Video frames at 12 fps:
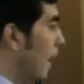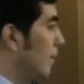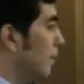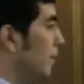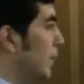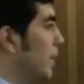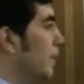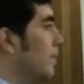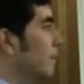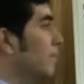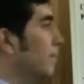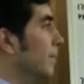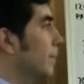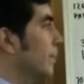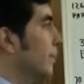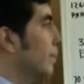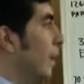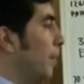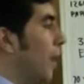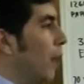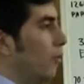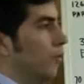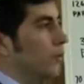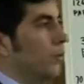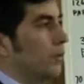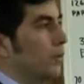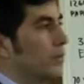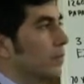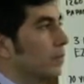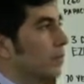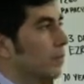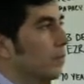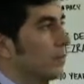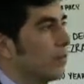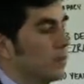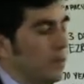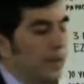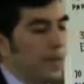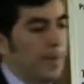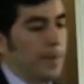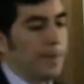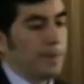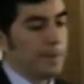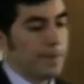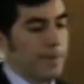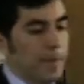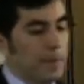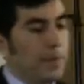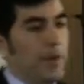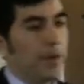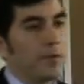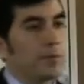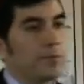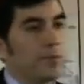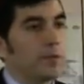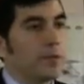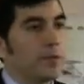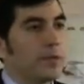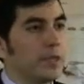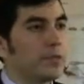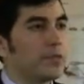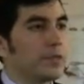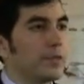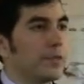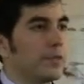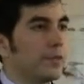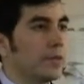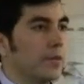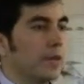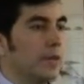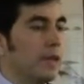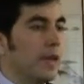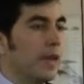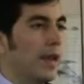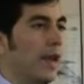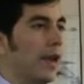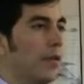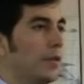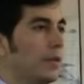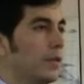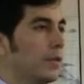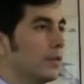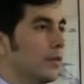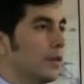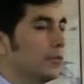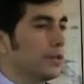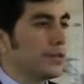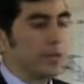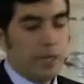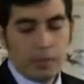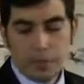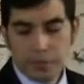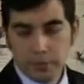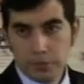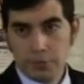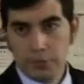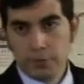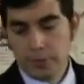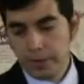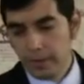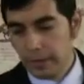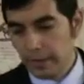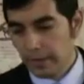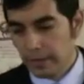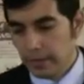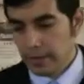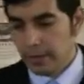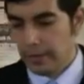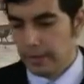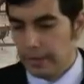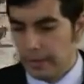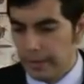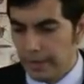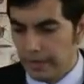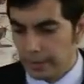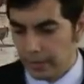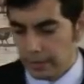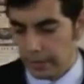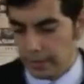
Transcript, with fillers: had been a powerful uh, empire for centuries, and now it was coming to uh, an end.